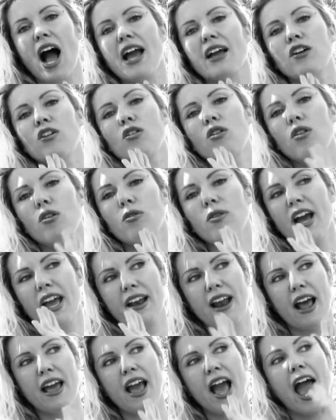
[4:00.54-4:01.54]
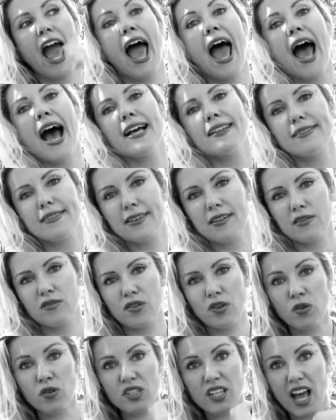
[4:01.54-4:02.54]
I go and I add
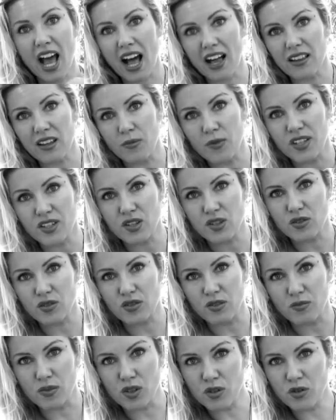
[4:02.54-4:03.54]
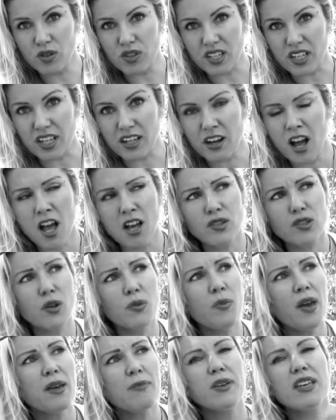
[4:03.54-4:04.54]
those elements to the music.
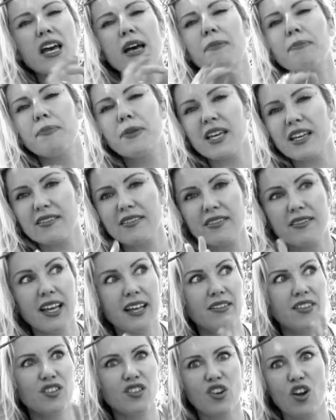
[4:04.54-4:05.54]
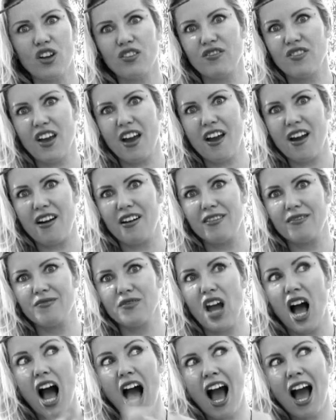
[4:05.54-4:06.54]
So maybe a beat that is not there,
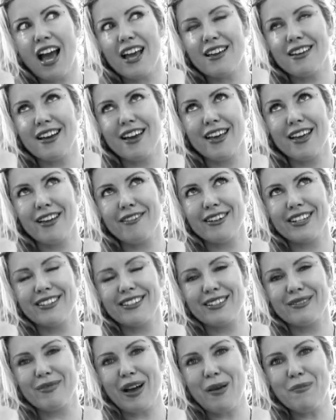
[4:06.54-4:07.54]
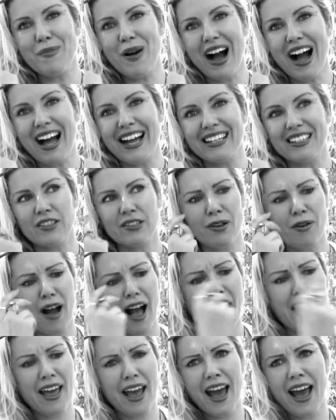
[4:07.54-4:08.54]
I hear it in my mind, so
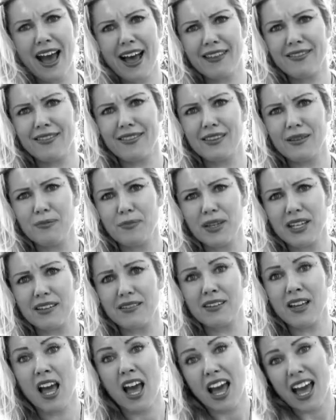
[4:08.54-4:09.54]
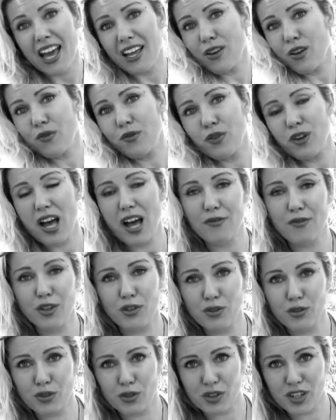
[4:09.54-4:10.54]
I add the beat. And if you have a
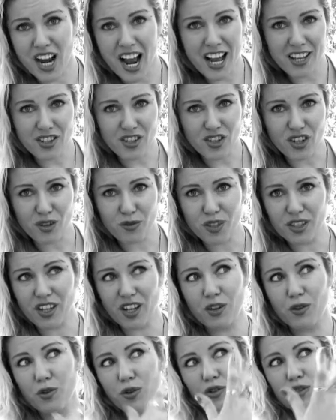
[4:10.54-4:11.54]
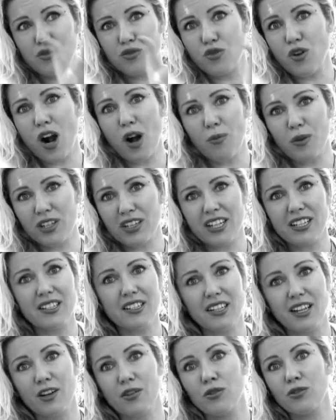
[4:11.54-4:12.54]
good orchestra with a good drummer,
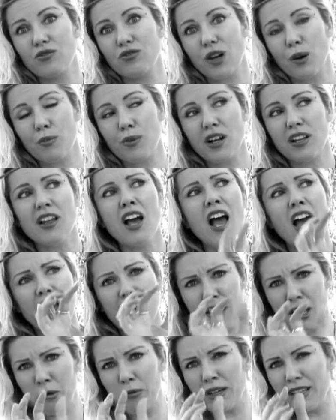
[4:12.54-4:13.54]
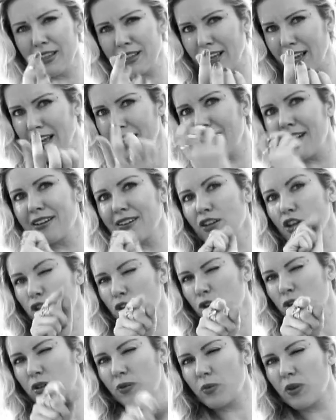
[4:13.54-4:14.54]
let's say a good tabal, he will hear
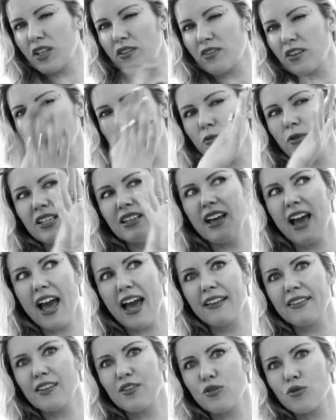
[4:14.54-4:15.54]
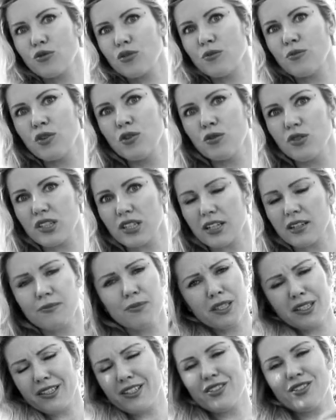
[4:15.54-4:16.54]
your beat and he will add it to the music.
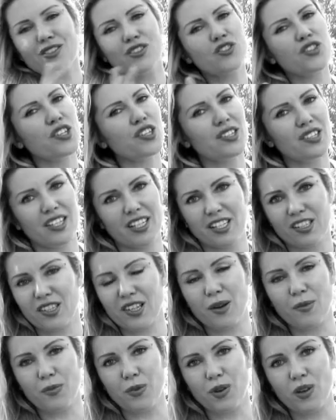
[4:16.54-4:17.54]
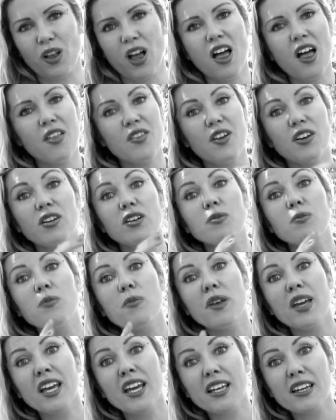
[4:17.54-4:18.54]
But this is just an example. There are
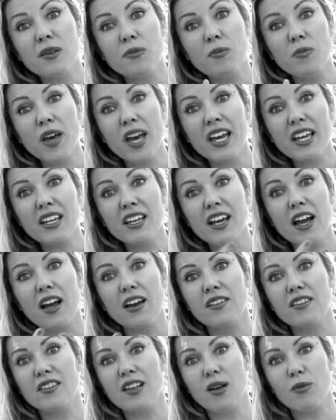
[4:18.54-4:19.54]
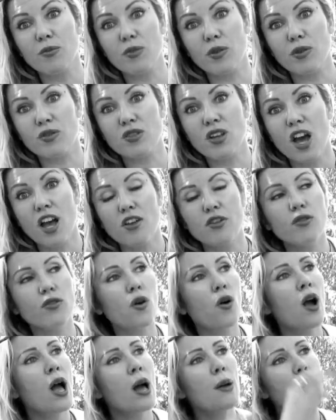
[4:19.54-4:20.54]
many, many examples. You
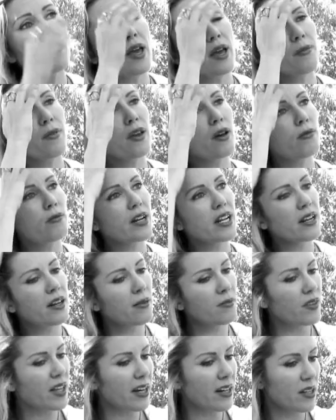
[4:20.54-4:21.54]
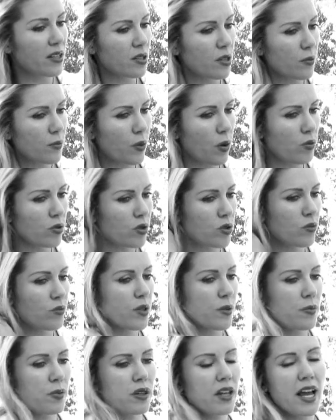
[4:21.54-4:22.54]
know, maybe a rhythm that is supposed to
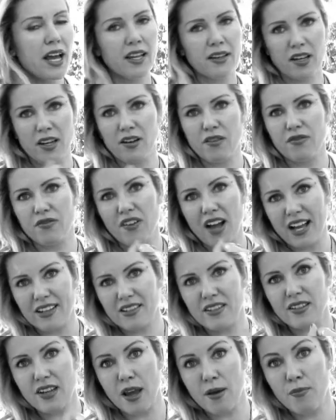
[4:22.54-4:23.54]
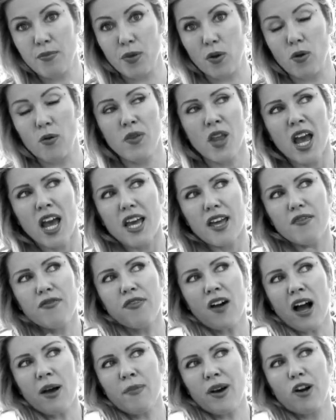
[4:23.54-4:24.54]
be played in a fast tempo.
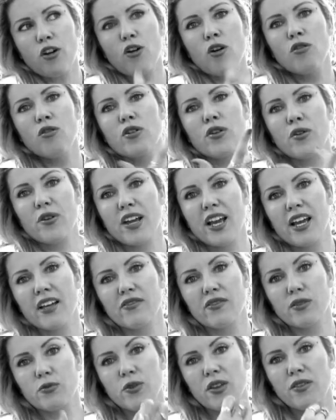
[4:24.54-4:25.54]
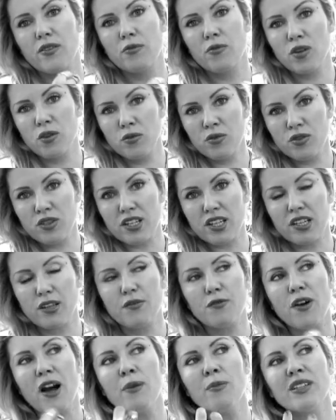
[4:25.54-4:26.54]
If I'm a co-creator with the music,
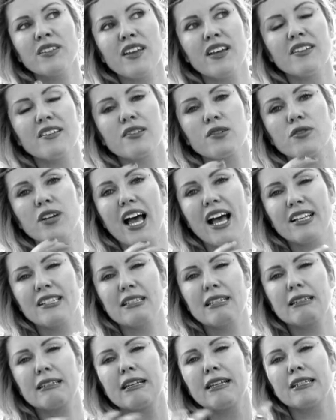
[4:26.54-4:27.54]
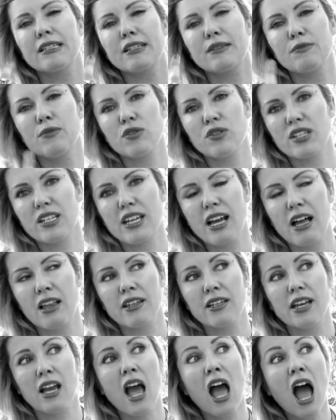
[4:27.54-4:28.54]
if I'm a dancer who has the sense of
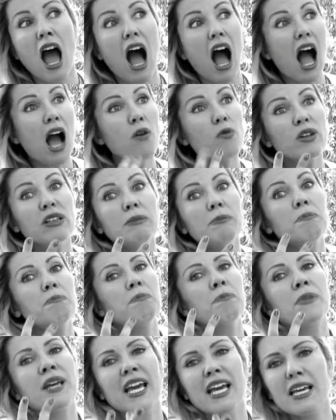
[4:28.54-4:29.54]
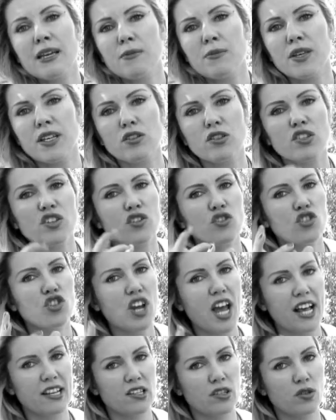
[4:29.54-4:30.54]
musicality, I will maybe
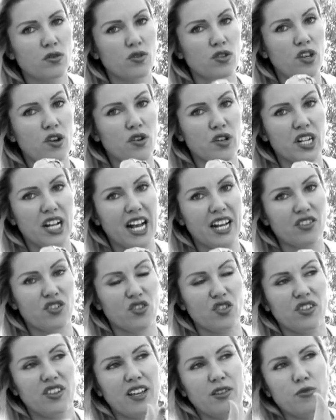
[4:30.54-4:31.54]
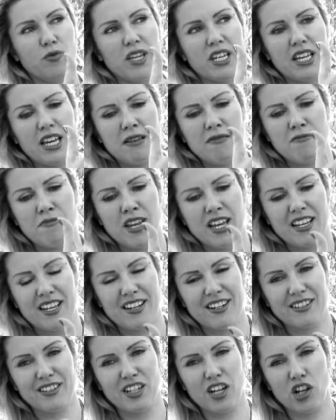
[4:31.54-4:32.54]
suggest to the orchestra that we can make
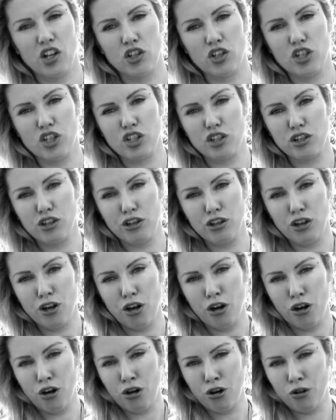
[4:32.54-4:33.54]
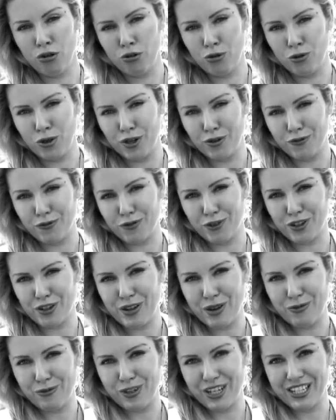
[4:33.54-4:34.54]
it a little slower for
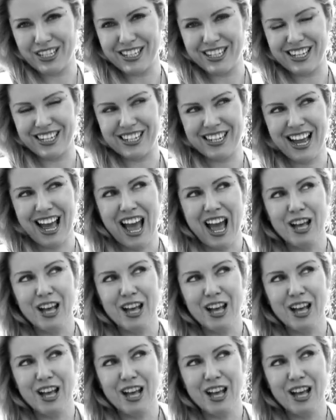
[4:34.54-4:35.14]
some reason.